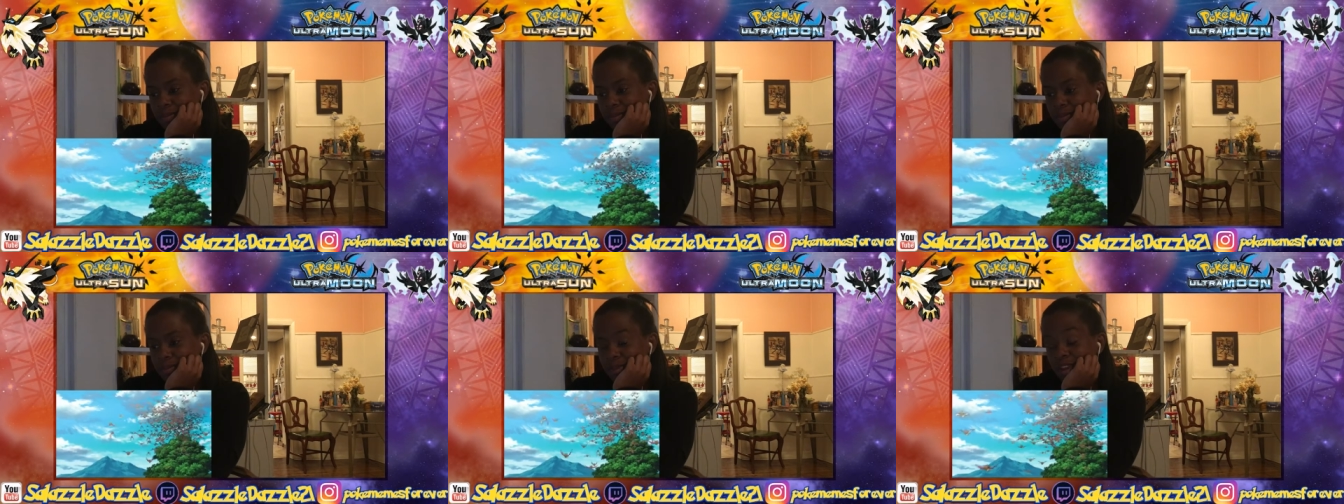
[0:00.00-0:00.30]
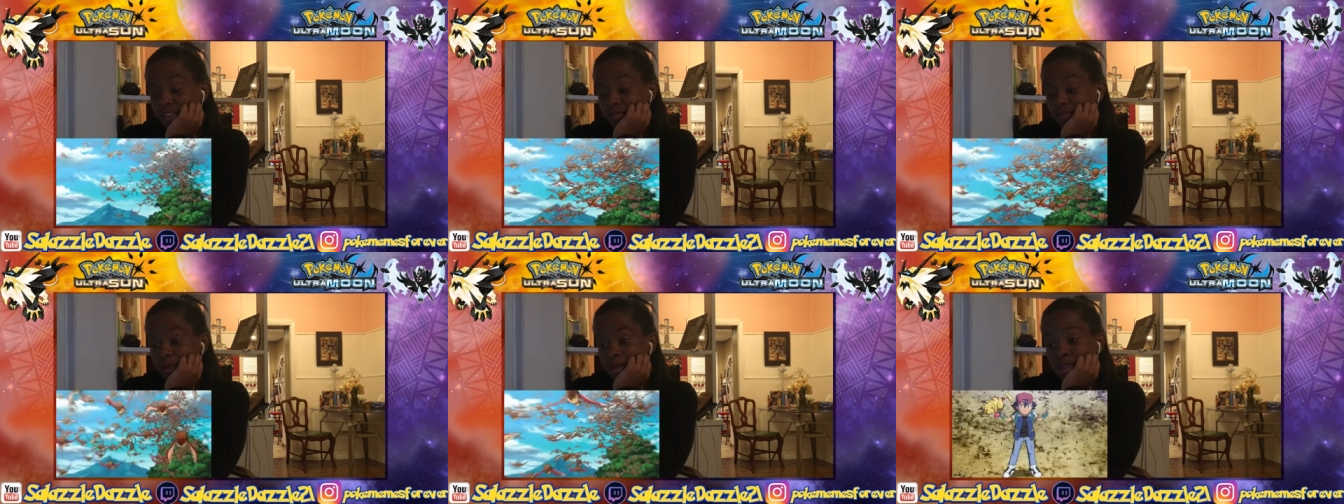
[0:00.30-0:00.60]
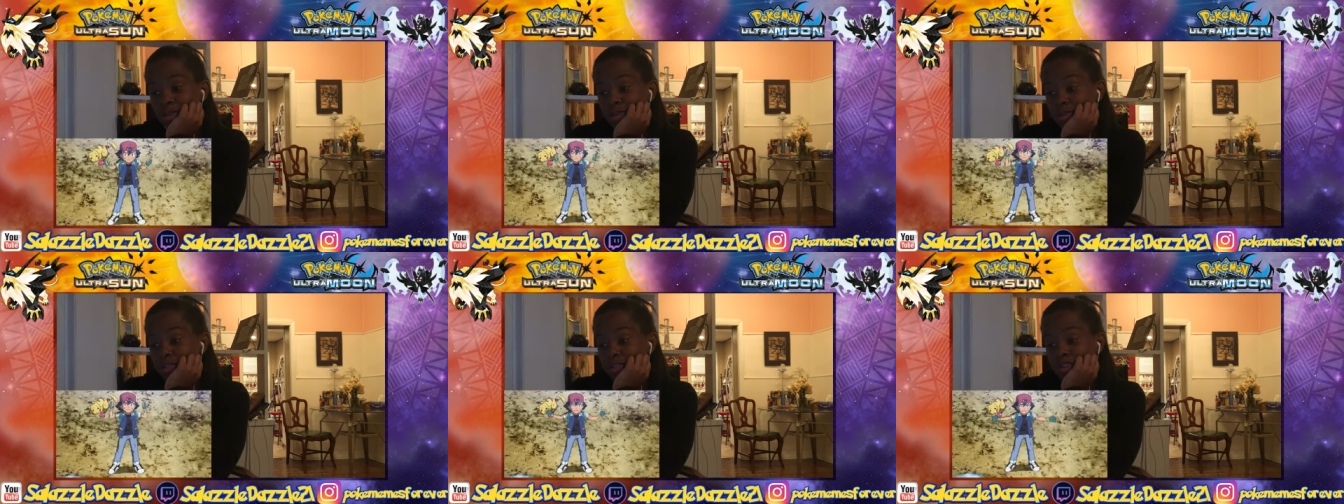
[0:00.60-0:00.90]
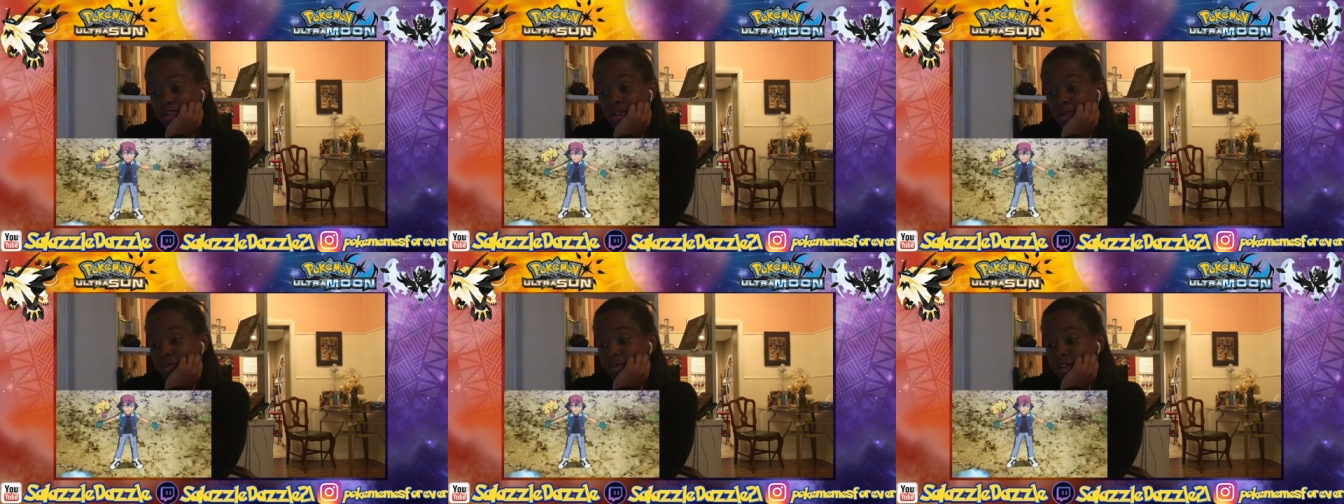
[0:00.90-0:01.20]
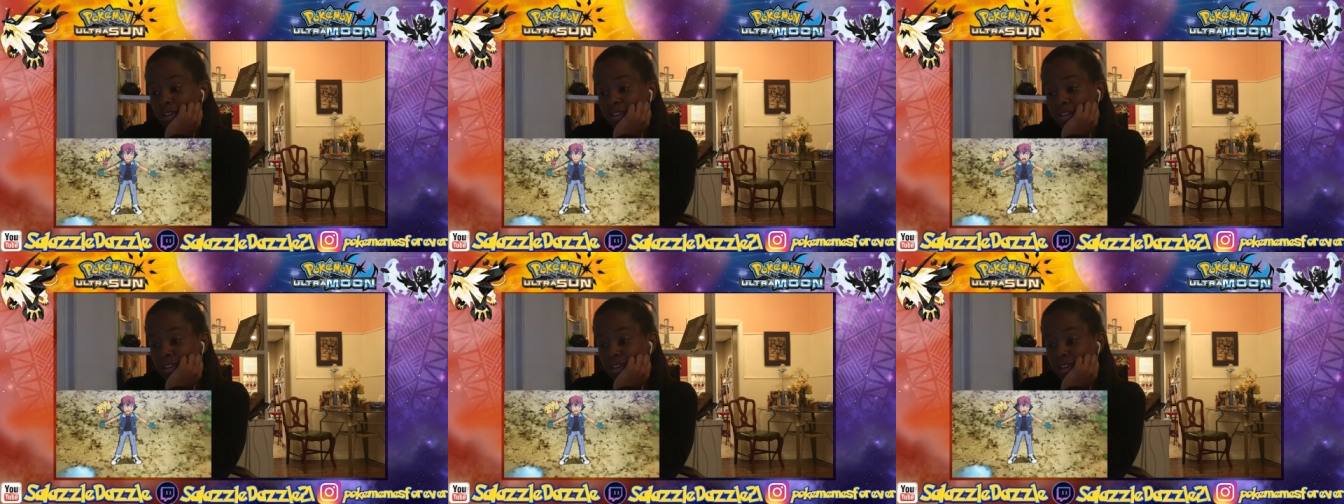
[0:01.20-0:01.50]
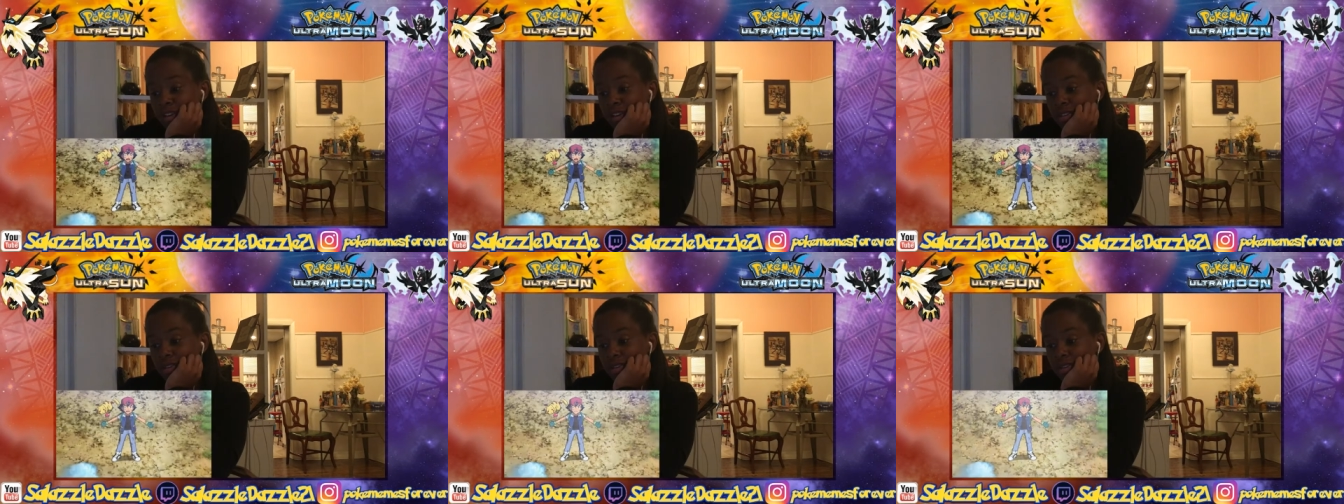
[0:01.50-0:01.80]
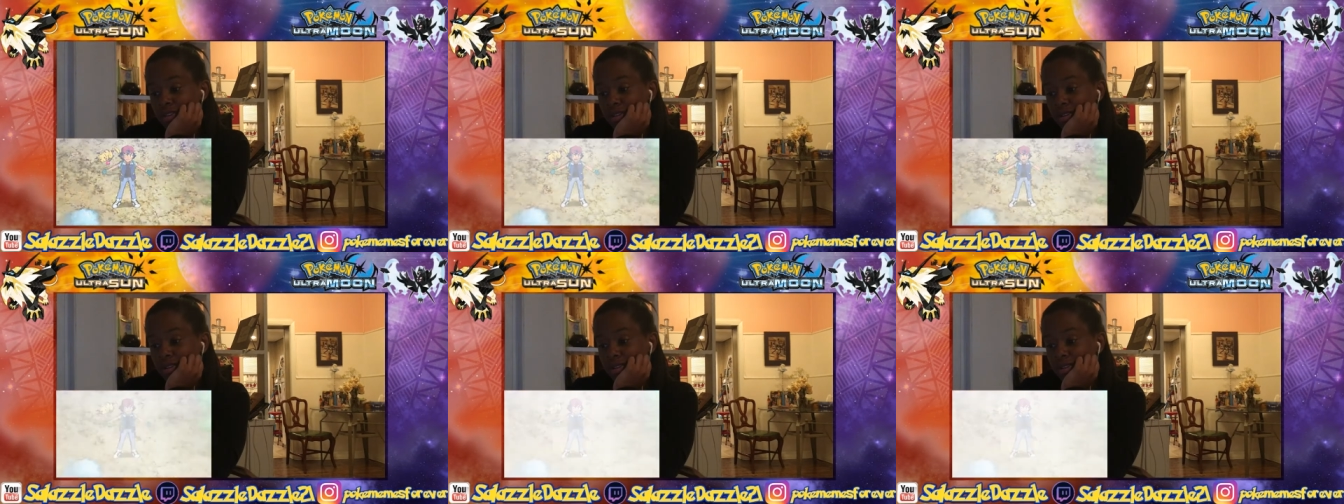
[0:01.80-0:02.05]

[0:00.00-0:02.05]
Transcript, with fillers: They've been through so much together.